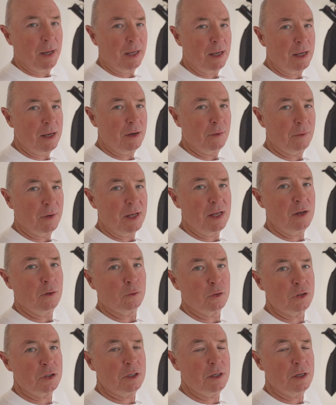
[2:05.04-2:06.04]
back here and he
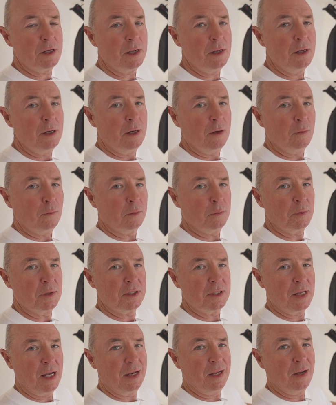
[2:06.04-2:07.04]
or she would be
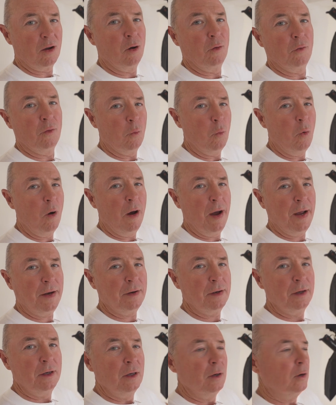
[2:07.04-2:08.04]
standing on the white.
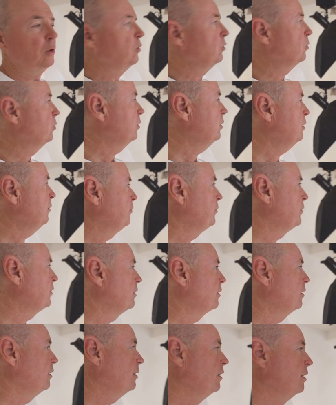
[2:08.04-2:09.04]

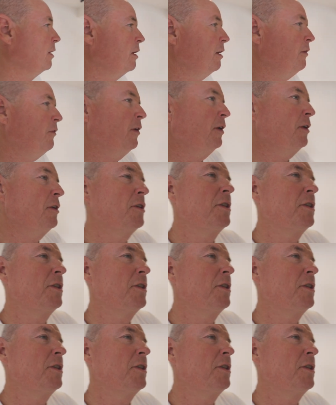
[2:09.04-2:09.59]
Or if I